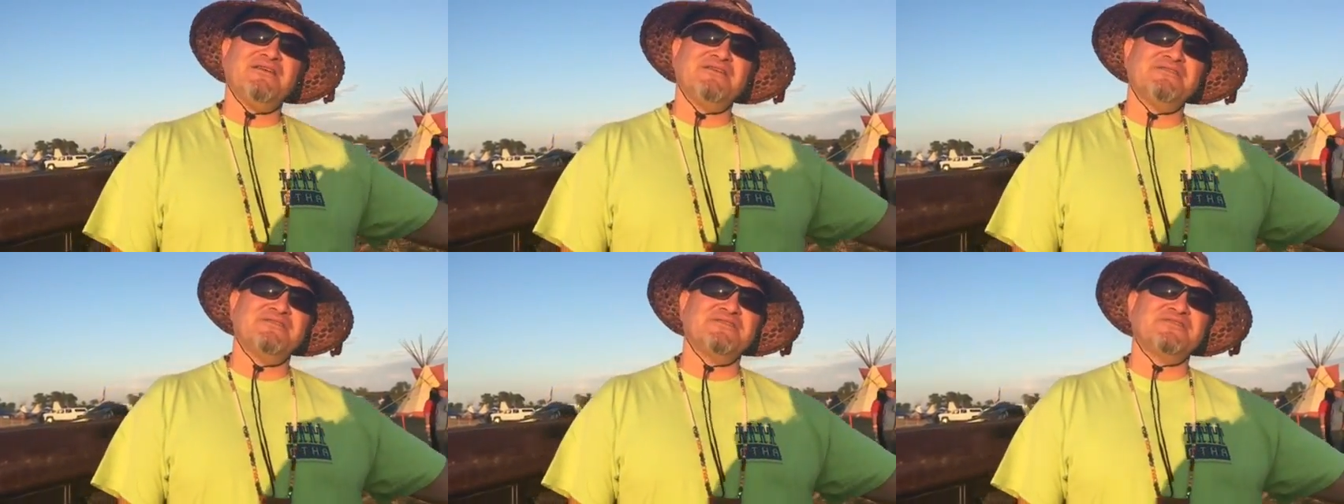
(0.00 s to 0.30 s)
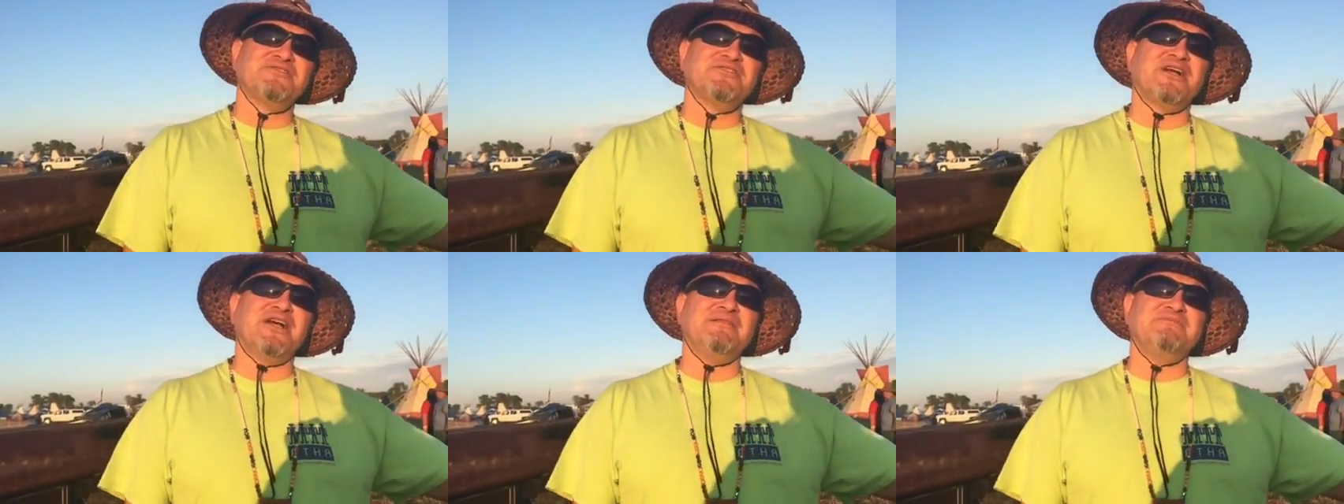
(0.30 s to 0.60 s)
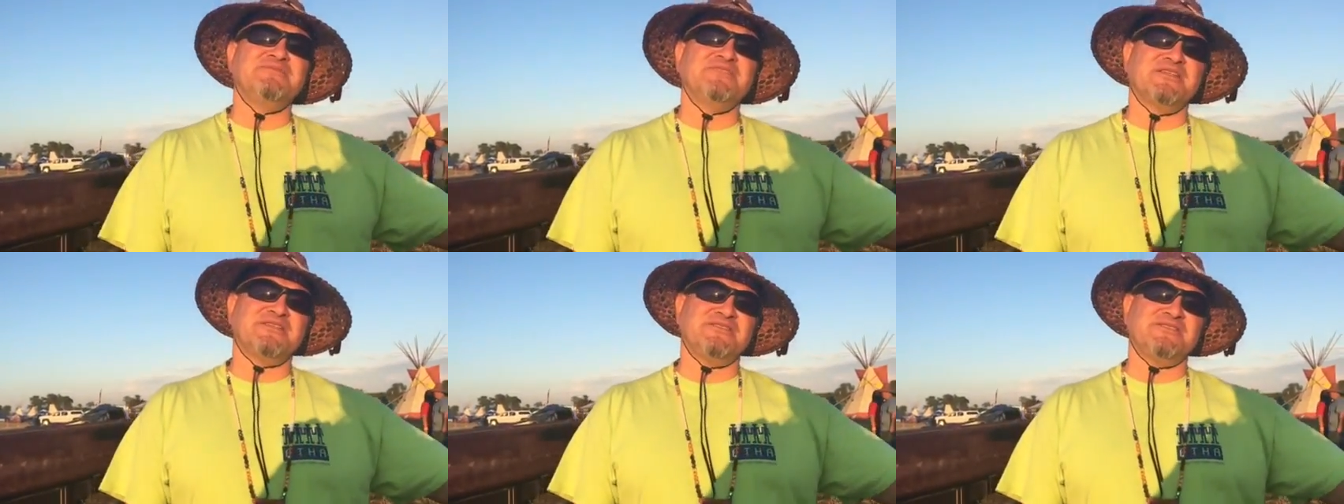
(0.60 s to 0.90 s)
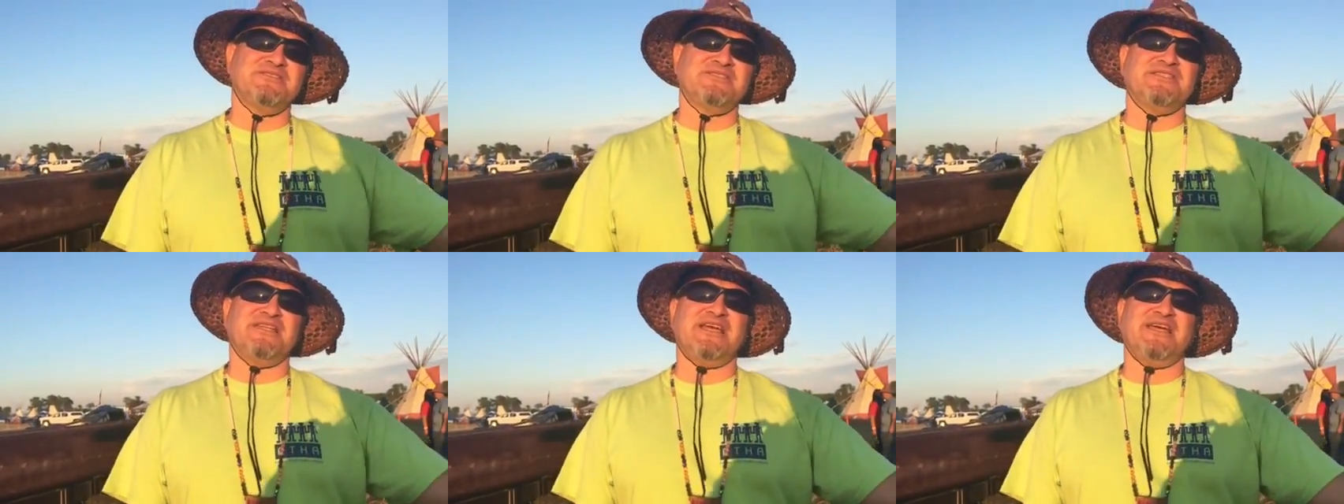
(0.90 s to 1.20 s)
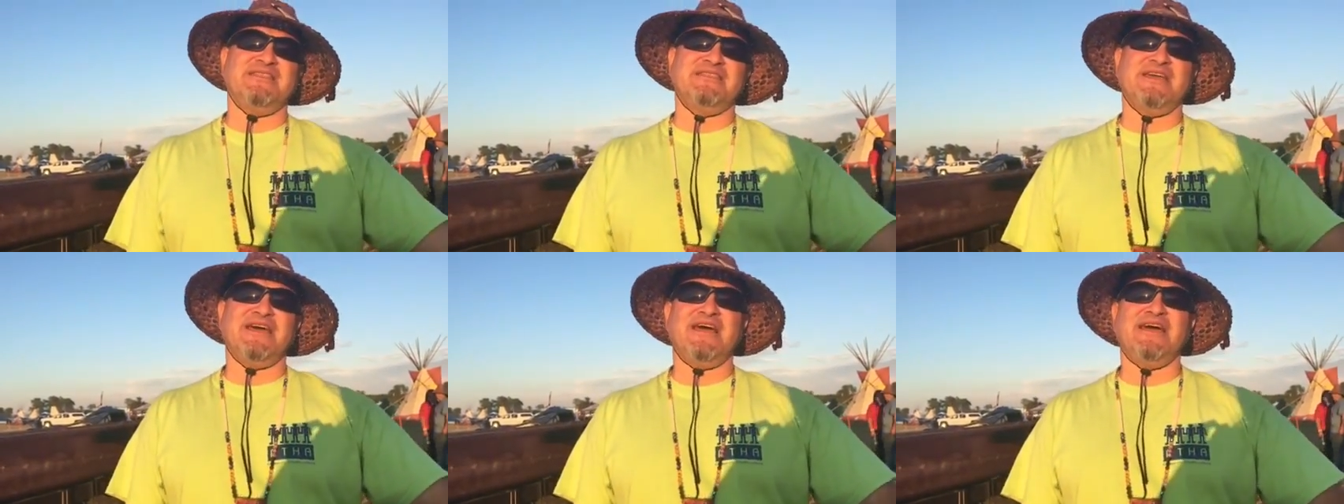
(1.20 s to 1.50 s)
other tribes
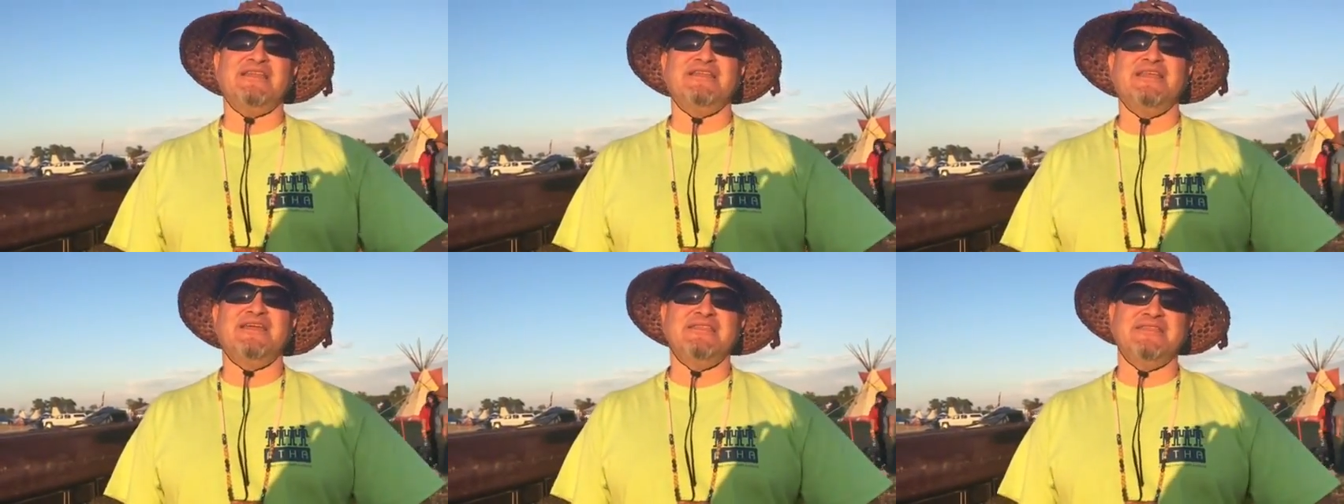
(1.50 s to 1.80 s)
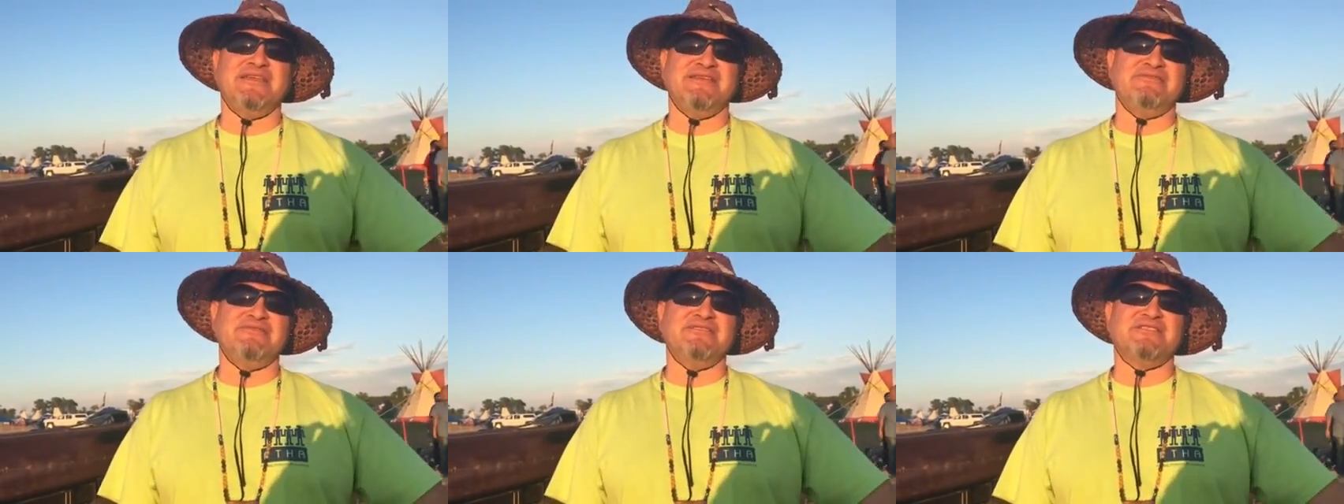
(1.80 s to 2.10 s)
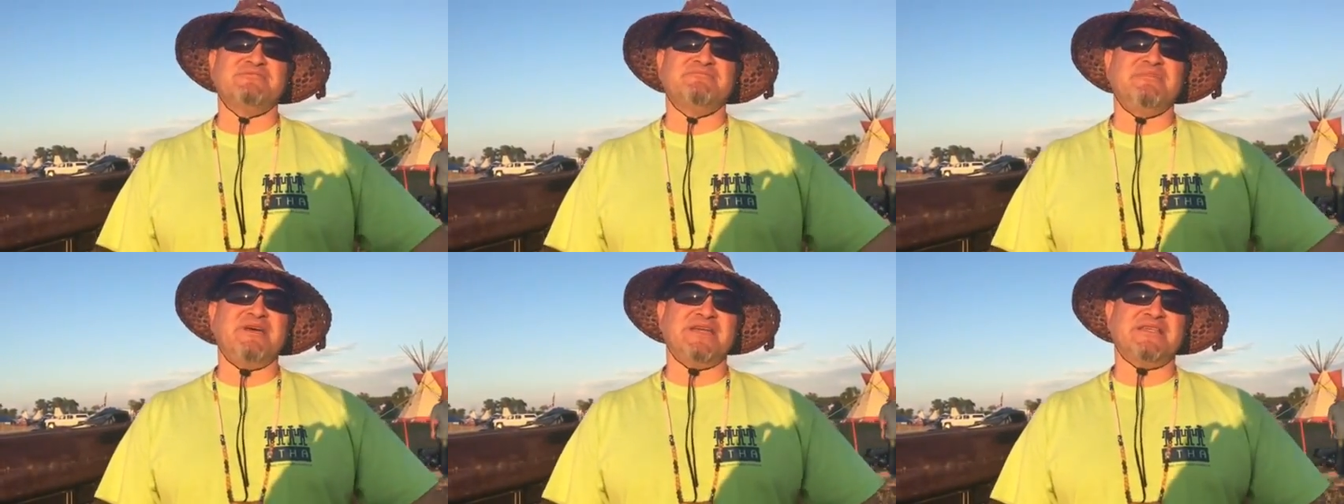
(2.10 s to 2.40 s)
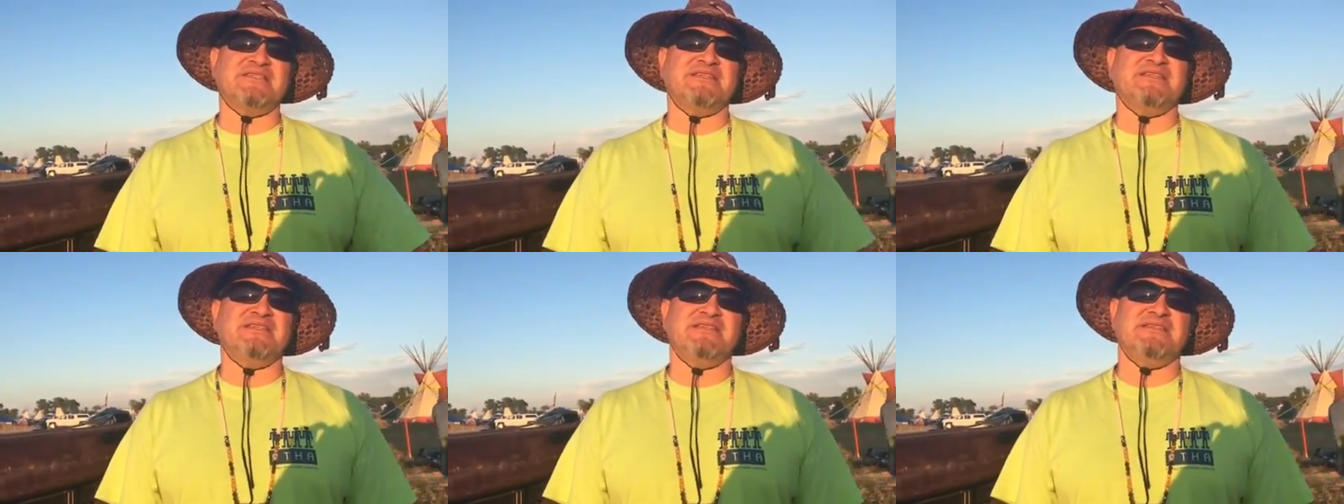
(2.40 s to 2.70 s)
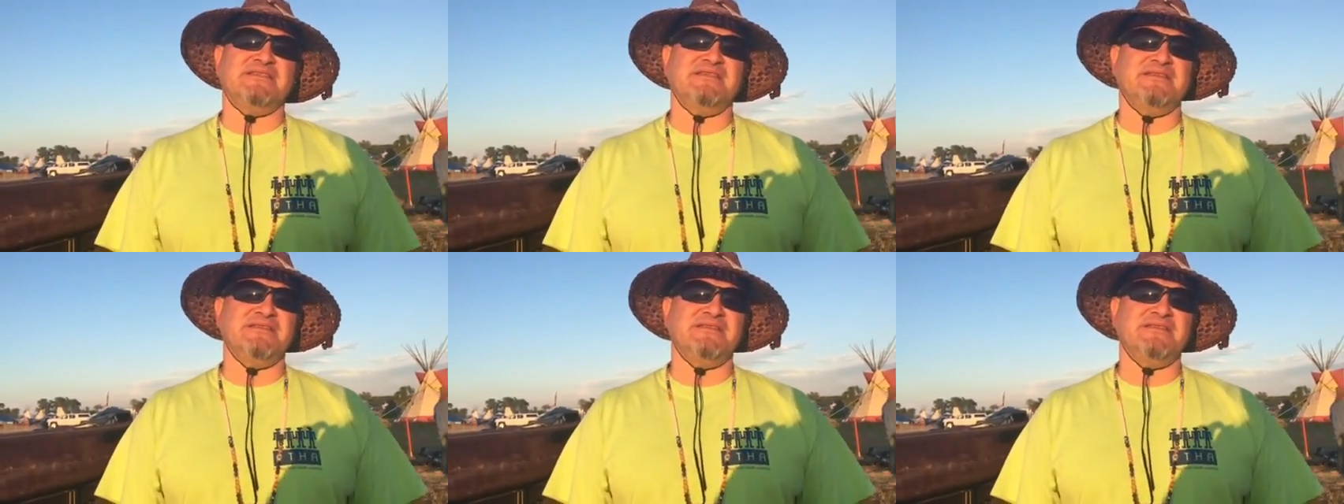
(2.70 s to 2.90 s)
understand that and they respect it.